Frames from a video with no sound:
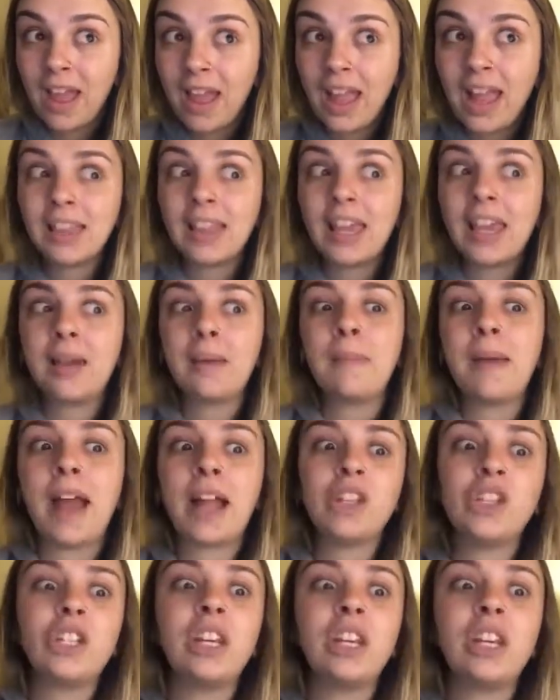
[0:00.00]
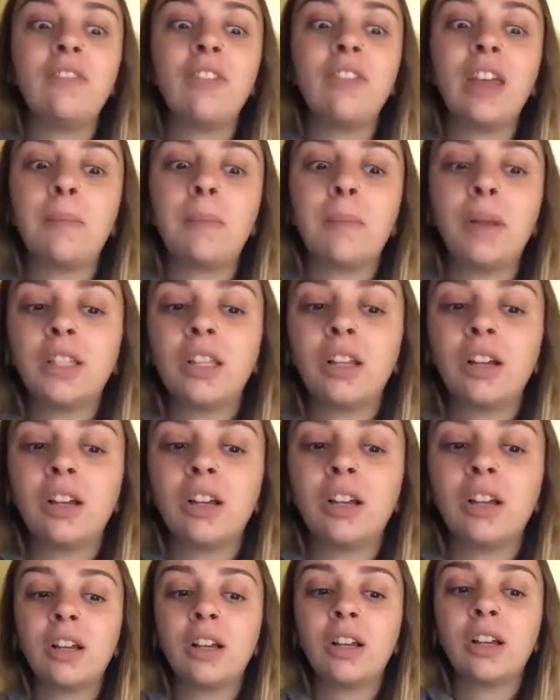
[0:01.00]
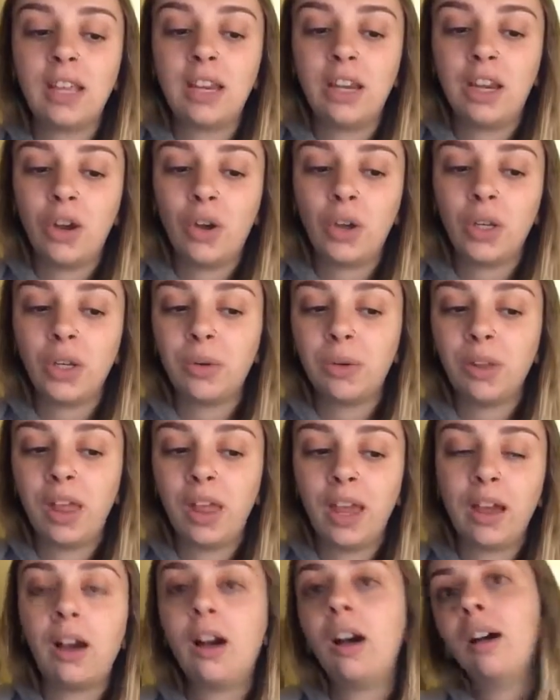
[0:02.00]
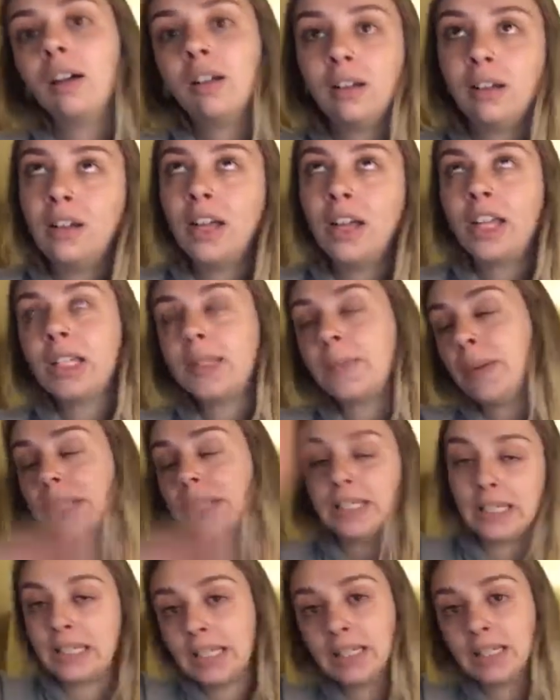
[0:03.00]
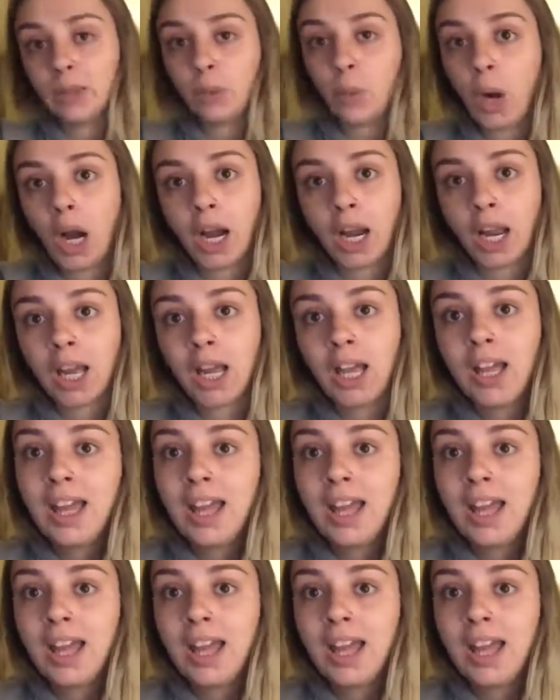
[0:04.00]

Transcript: And like, imagine if like months ago they said no, you were like, oh, business doesn't work.